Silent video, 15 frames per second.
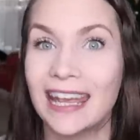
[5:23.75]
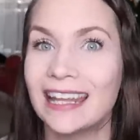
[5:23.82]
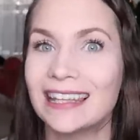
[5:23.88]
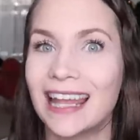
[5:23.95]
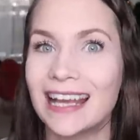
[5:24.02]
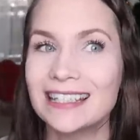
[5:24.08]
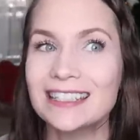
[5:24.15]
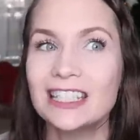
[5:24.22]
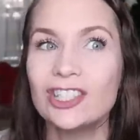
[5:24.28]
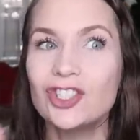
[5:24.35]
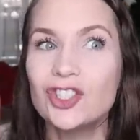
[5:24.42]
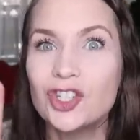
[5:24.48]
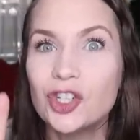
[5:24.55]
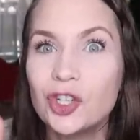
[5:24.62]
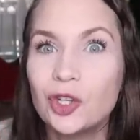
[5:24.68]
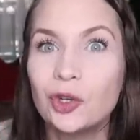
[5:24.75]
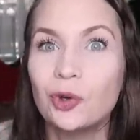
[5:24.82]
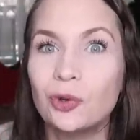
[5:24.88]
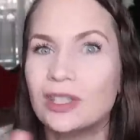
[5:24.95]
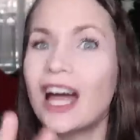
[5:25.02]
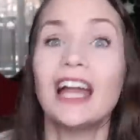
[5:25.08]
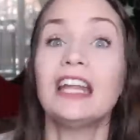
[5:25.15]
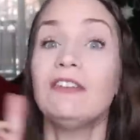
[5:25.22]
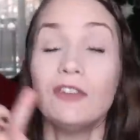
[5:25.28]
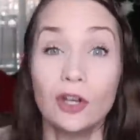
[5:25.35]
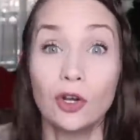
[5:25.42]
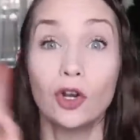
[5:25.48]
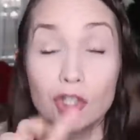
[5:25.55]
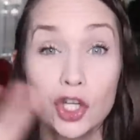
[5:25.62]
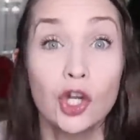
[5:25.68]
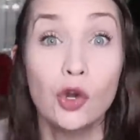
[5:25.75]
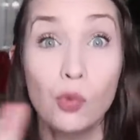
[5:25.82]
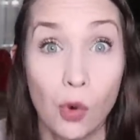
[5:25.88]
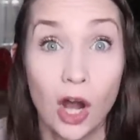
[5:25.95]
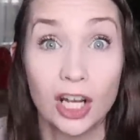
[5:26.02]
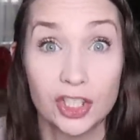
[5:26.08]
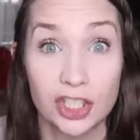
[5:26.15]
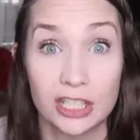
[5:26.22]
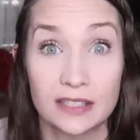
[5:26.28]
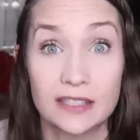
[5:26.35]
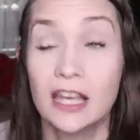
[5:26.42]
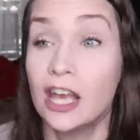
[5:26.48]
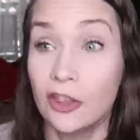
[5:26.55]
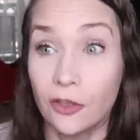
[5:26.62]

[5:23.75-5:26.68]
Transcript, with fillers: It lasted two, not even two washes.